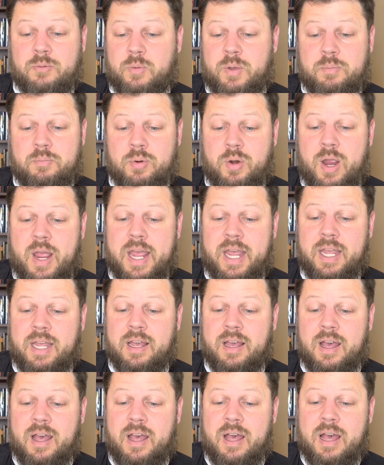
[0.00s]
we pray,
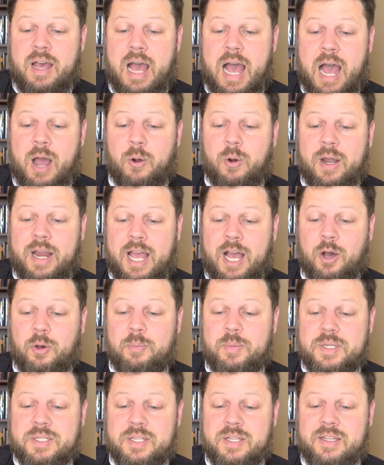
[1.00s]
our
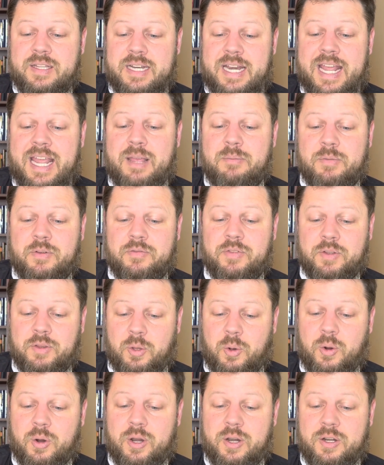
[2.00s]
help is in the name of the
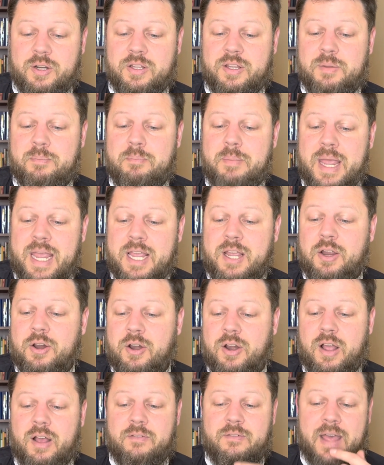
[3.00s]
Lord, the
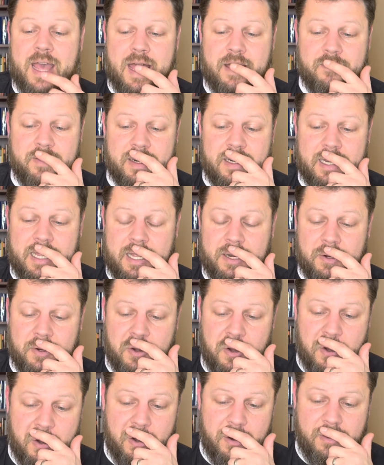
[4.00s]
maker of heaven and
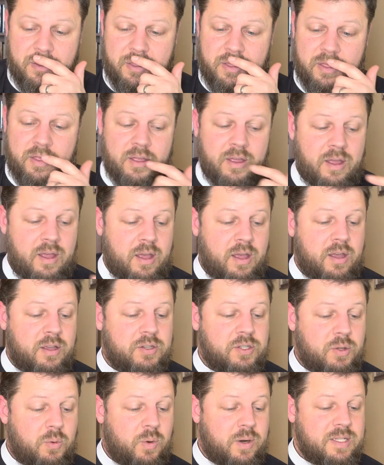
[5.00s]
earth.
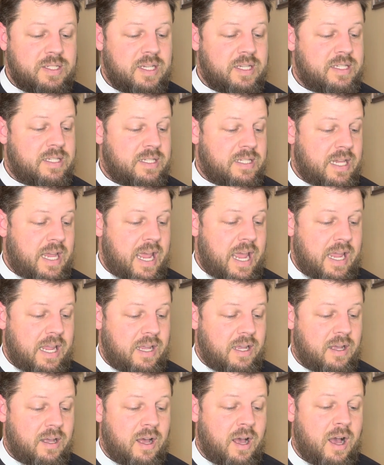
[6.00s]
So what does it
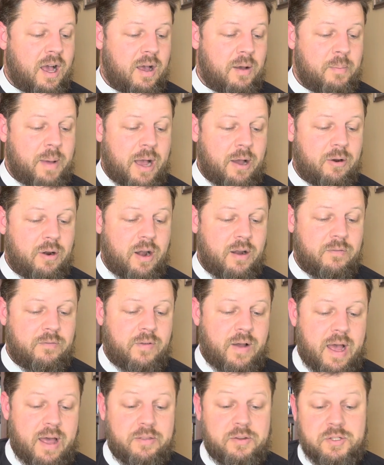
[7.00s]
say uh, about our
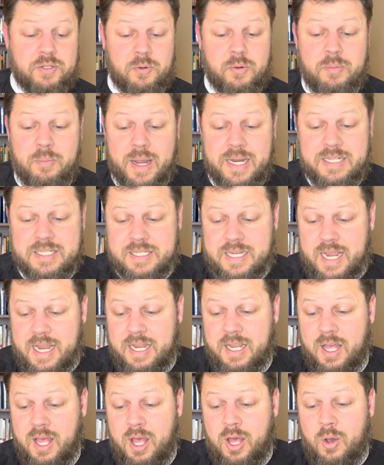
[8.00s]
Father? So we might
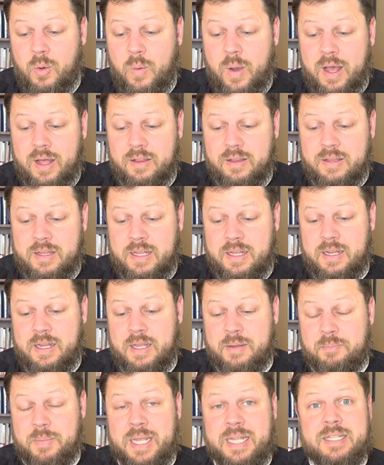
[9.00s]
say, well, it,
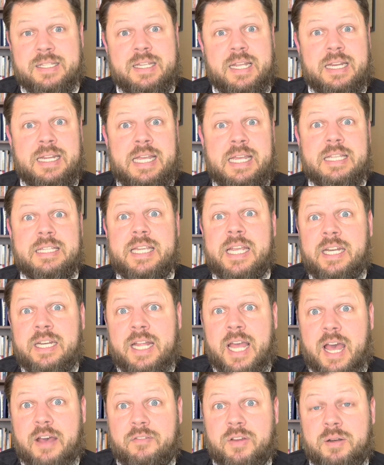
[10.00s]
it, means that he's in
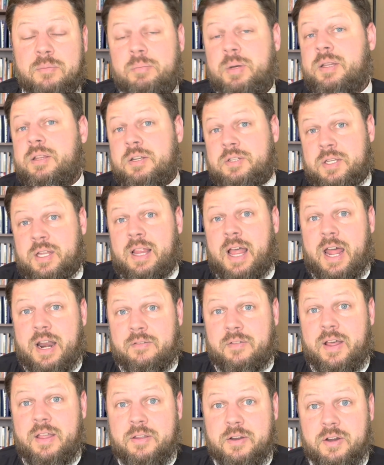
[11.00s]
heaven, but there's a lot of
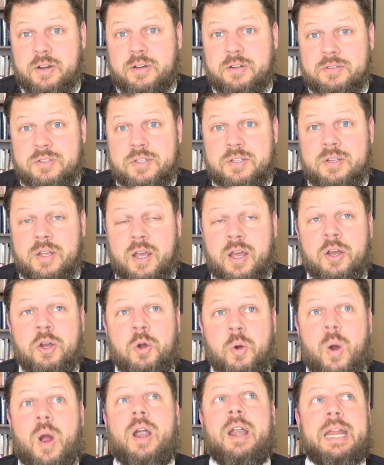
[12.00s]
others
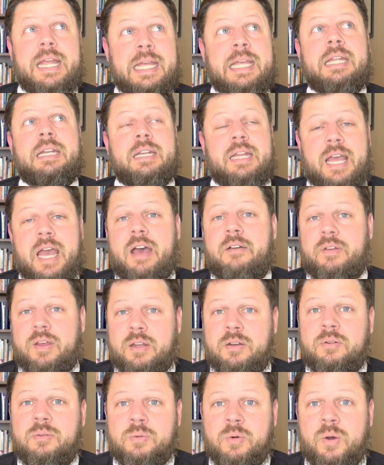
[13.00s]
who are in
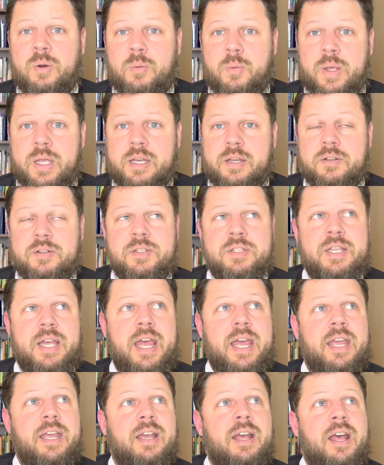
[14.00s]
heaven, what we could
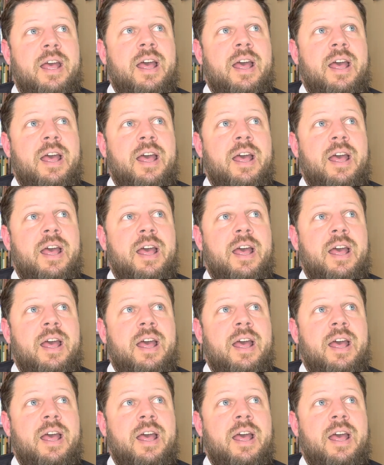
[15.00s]
say.